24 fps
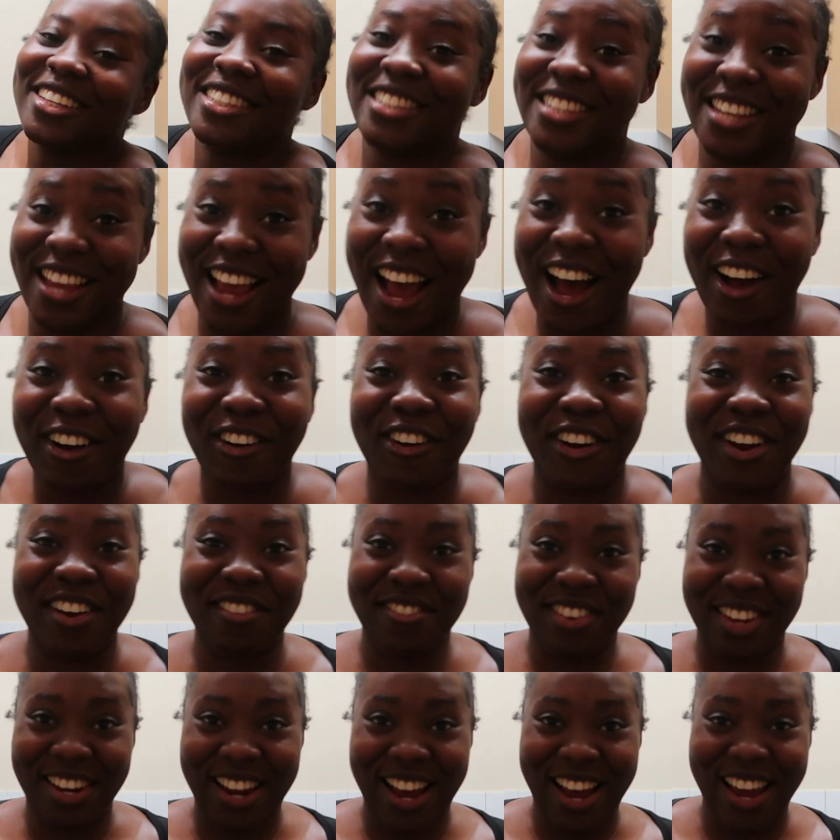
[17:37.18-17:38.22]
See how
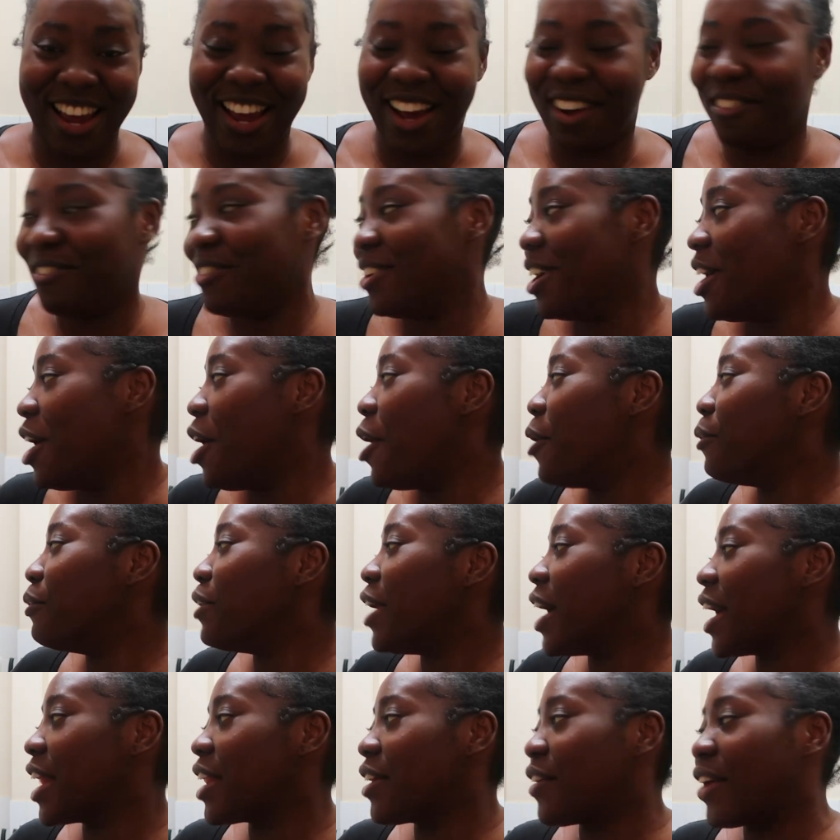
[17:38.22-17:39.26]
craving I am.
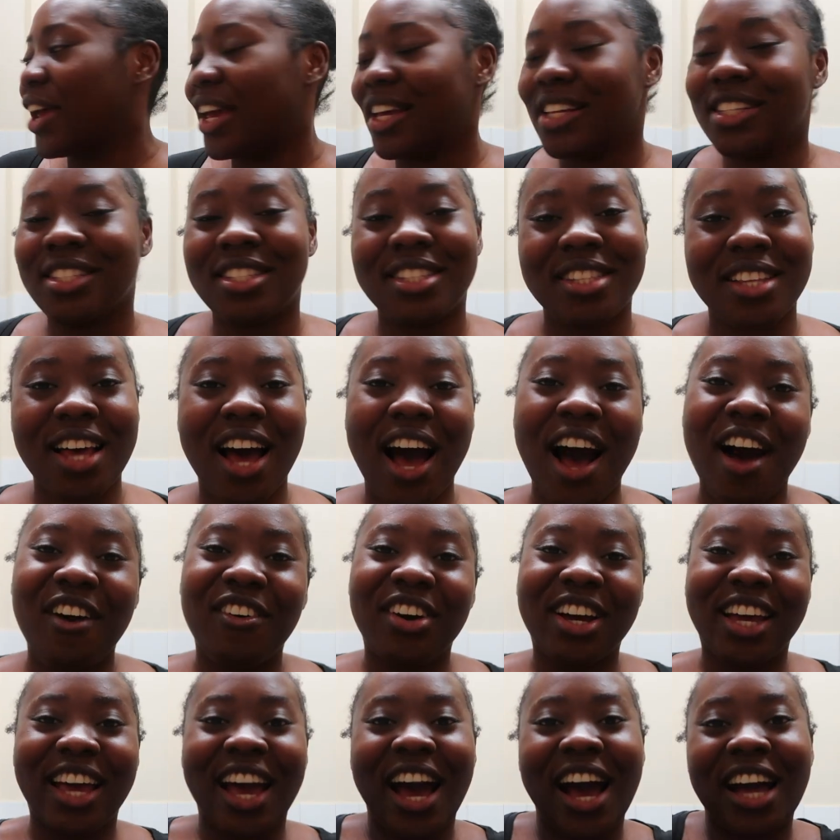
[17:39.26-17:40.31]
But anyways, I
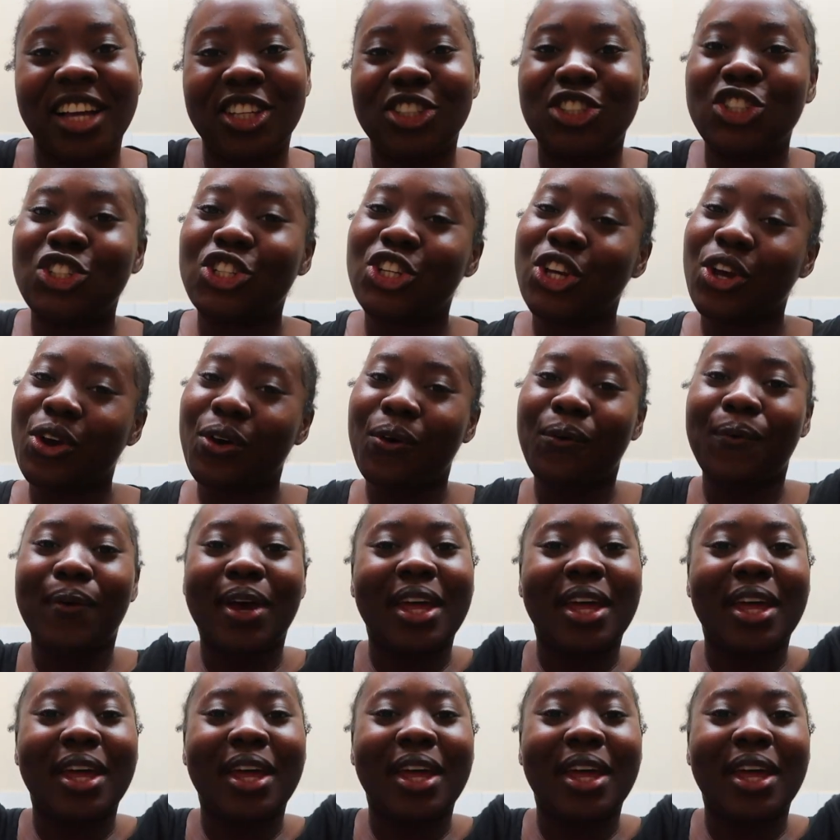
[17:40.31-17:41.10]
will catch you